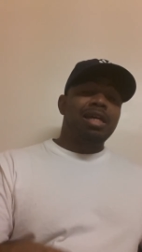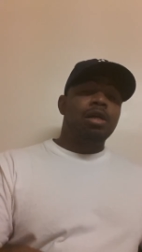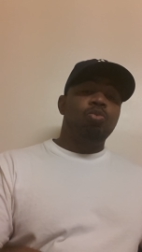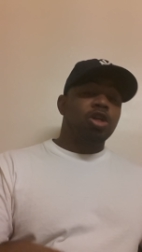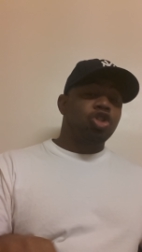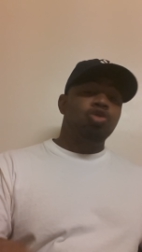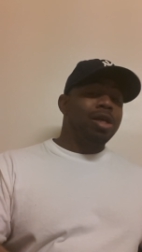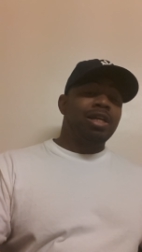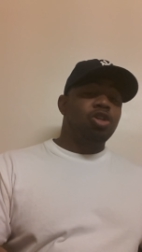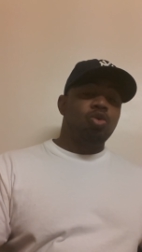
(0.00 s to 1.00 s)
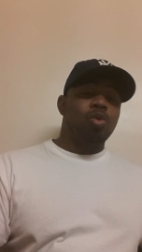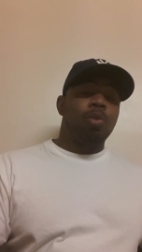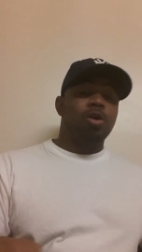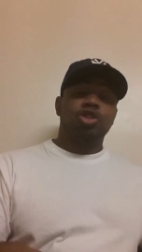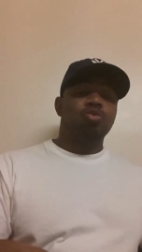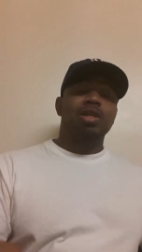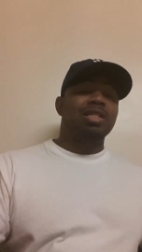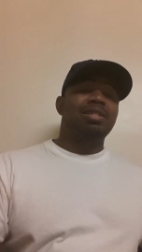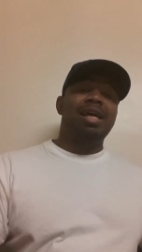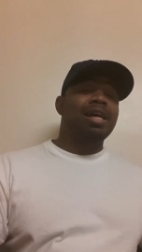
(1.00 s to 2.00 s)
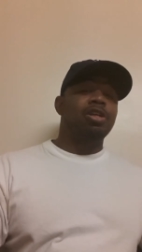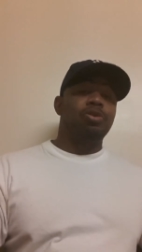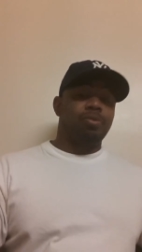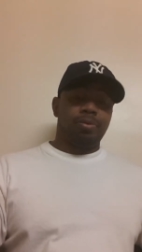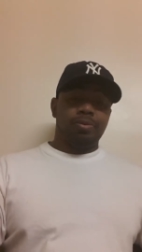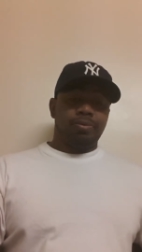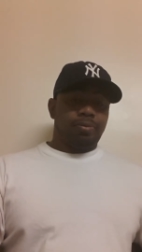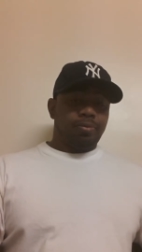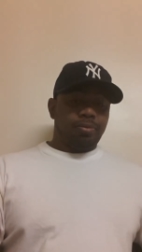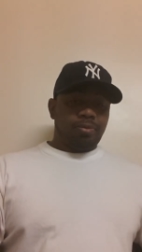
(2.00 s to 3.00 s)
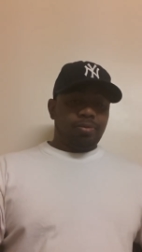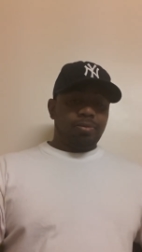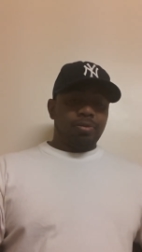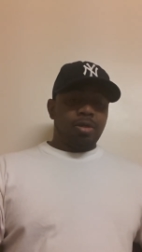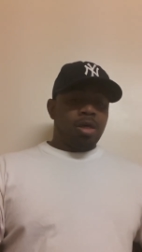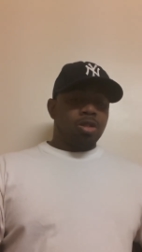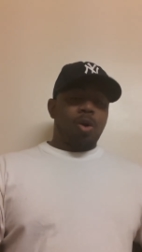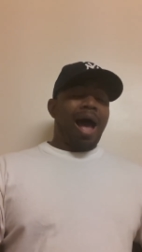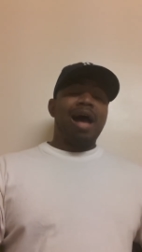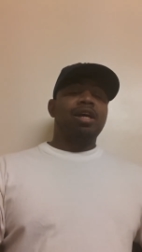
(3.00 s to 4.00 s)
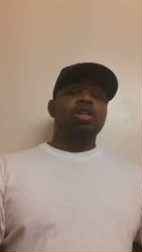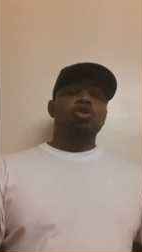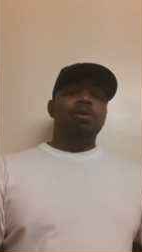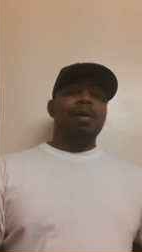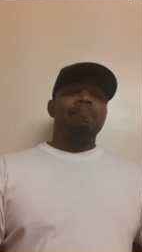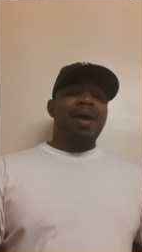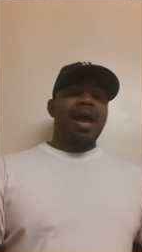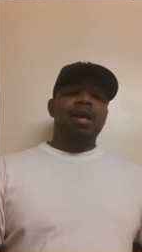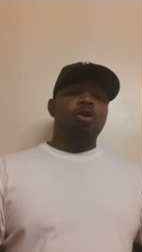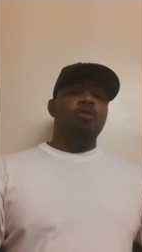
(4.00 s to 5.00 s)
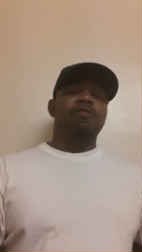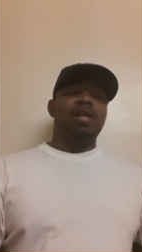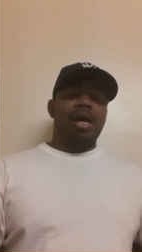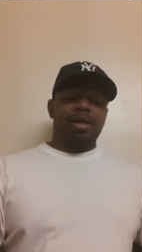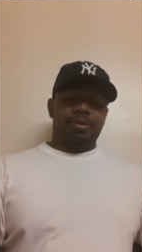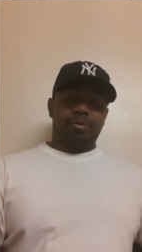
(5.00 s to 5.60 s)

did what you didn't do and what you wasn't there to do. So how can you get mad over that?